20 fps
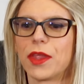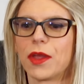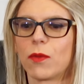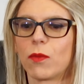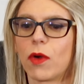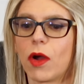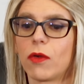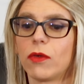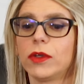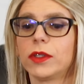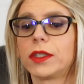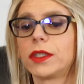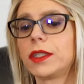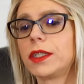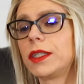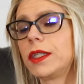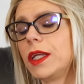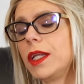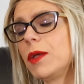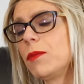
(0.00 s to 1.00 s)
Whereas
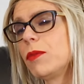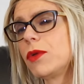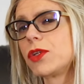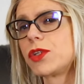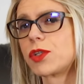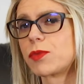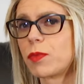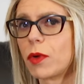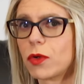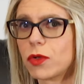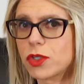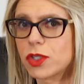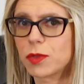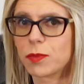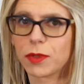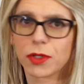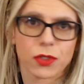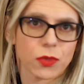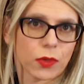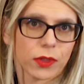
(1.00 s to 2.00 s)
cinema's supposed to
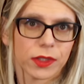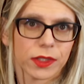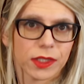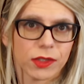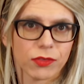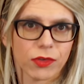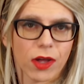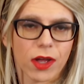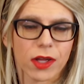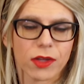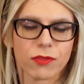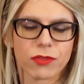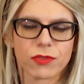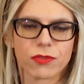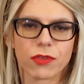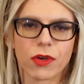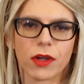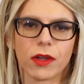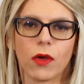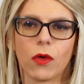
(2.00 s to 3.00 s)
be 25
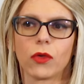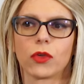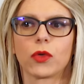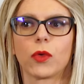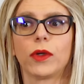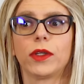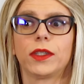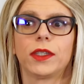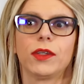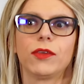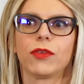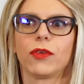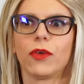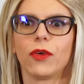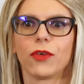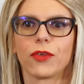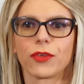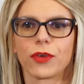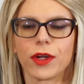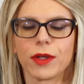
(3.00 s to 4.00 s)
or
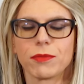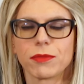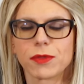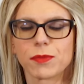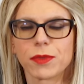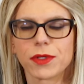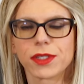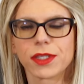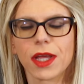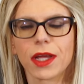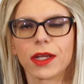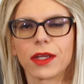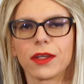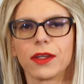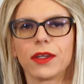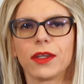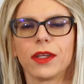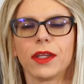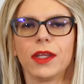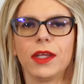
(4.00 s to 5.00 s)
24 frames per
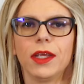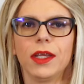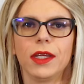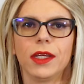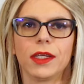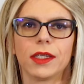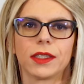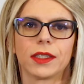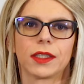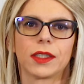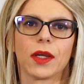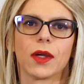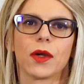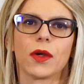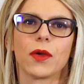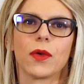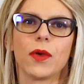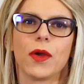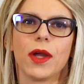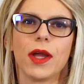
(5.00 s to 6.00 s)
second.
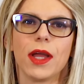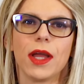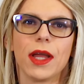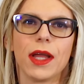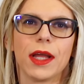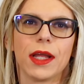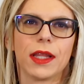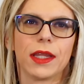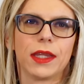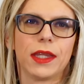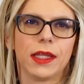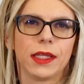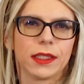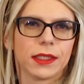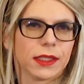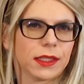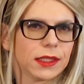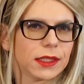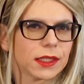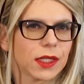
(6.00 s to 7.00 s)
So this
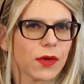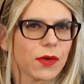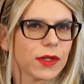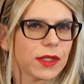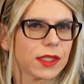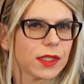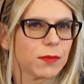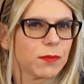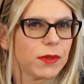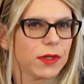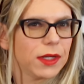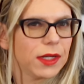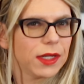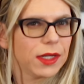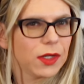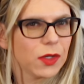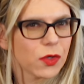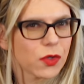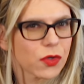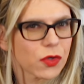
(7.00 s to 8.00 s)
is going to be
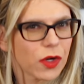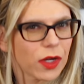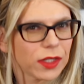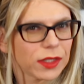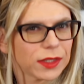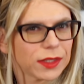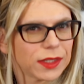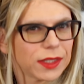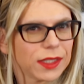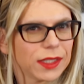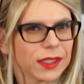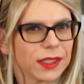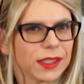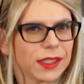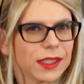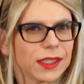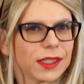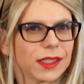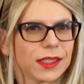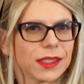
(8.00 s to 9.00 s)
interesting.
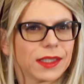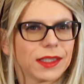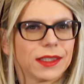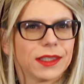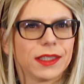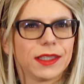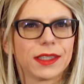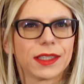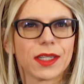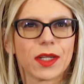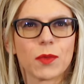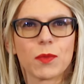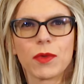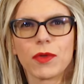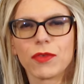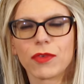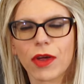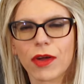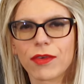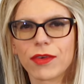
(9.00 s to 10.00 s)
This is going to be
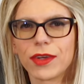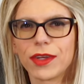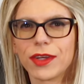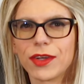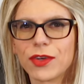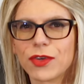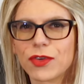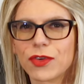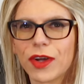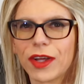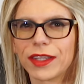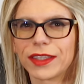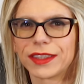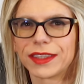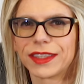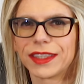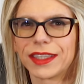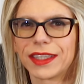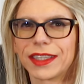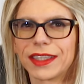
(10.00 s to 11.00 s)
very
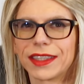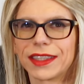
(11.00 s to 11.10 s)
interesting